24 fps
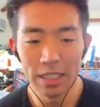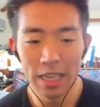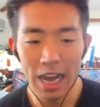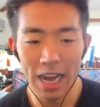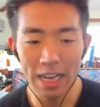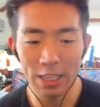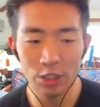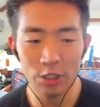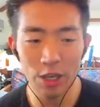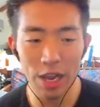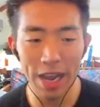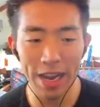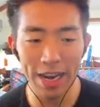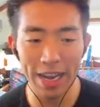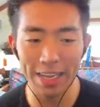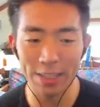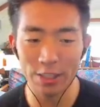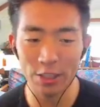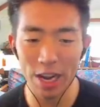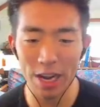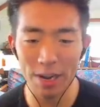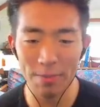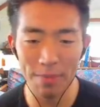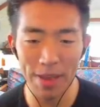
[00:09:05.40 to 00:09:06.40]
I
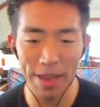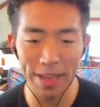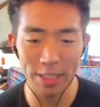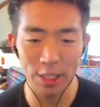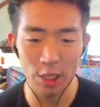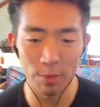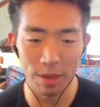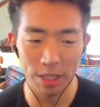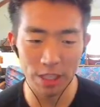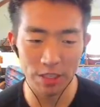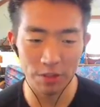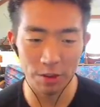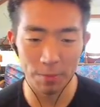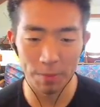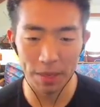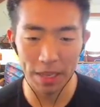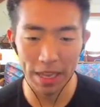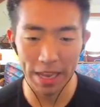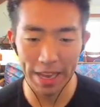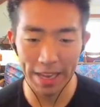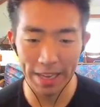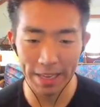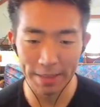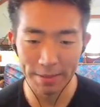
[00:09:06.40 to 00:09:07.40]
tried to make too much of a
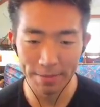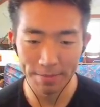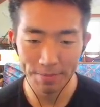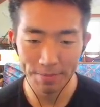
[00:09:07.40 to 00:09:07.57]
play.